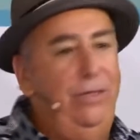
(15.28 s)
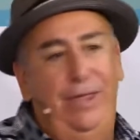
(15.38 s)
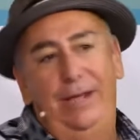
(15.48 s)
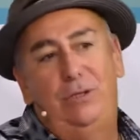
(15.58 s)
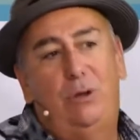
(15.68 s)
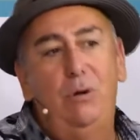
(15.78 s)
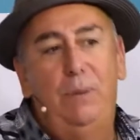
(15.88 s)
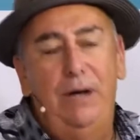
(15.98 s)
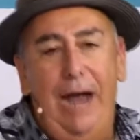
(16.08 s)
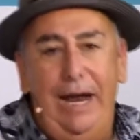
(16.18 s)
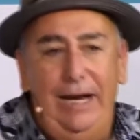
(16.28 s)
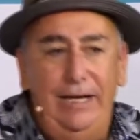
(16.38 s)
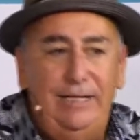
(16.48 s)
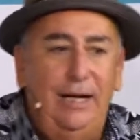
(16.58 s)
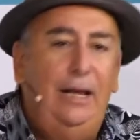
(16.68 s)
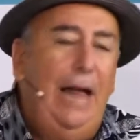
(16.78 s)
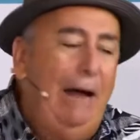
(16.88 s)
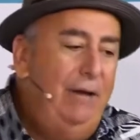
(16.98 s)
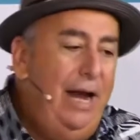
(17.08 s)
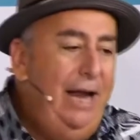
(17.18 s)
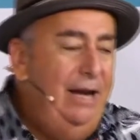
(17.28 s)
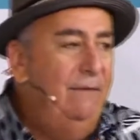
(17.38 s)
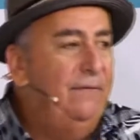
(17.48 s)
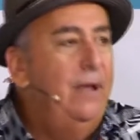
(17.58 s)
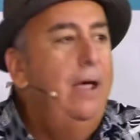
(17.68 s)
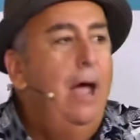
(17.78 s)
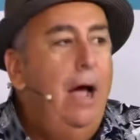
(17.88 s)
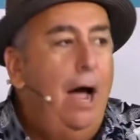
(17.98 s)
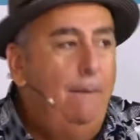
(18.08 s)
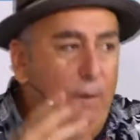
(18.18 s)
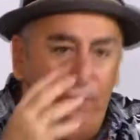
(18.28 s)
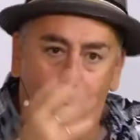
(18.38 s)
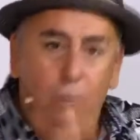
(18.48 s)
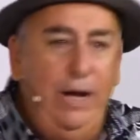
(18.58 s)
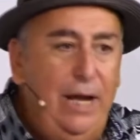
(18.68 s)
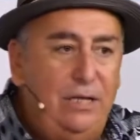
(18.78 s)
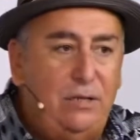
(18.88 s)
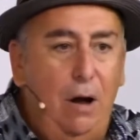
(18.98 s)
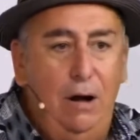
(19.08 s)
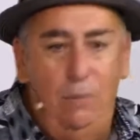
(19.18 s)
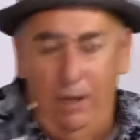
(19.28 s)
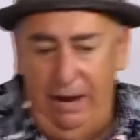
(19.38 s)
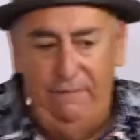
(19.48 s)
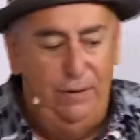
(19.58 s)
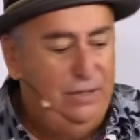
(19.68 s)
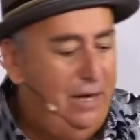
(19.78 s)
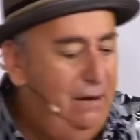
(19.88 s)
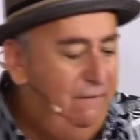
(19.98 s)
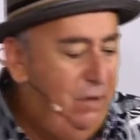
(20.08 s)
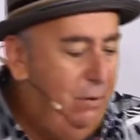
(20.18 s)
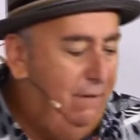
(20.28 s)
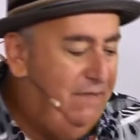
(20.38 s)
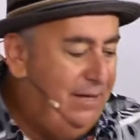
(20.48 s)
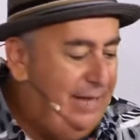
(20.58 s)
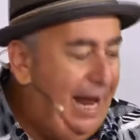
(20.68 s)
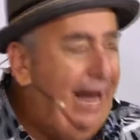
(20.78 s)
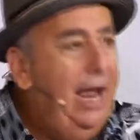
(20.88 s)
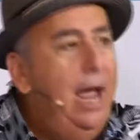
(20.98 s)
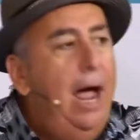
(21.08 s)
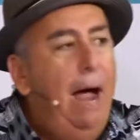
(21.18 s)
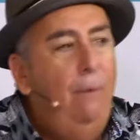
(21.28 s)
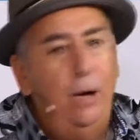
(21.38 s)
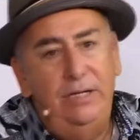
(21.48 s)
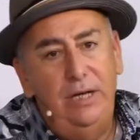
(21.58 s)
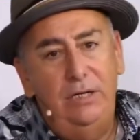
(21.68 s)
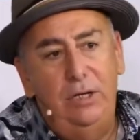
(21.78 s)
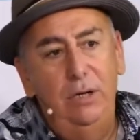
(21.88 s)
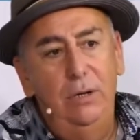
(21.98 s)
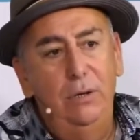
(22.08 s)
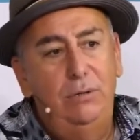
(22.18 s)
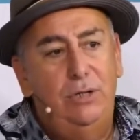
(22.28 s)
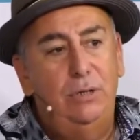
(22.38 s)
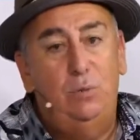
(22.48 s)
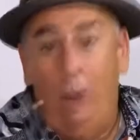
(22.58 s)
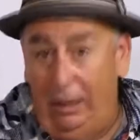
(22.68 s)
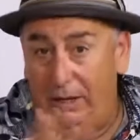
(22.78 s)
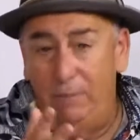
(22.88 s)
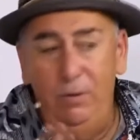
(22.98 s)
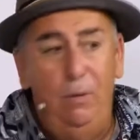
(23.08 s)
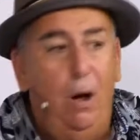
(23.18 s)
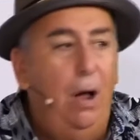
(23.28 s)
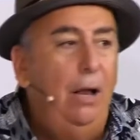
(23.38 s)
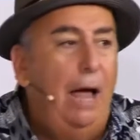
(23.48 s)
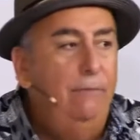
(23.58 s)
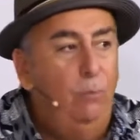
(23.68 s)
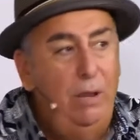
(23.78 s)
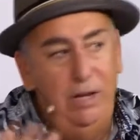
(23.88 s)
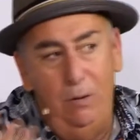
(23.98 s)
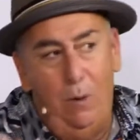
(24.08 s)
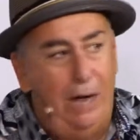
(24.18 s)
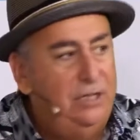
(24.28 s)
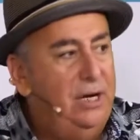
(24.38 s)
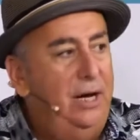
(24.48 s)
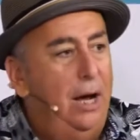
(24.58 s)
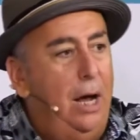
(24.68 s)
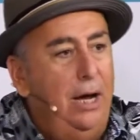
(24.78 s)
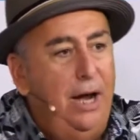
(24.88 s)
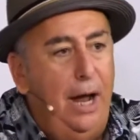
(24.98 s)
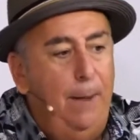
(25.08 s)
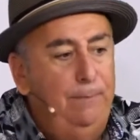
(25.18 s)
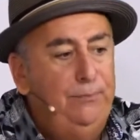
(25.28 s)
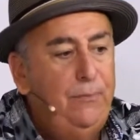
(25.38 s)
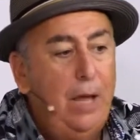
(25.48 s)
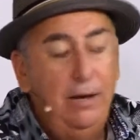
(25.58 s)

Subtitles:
all things Kubernetes and Cloud Native. Before we get started with our first interview of the day, I wanted to just welcome you all, whether you're watching on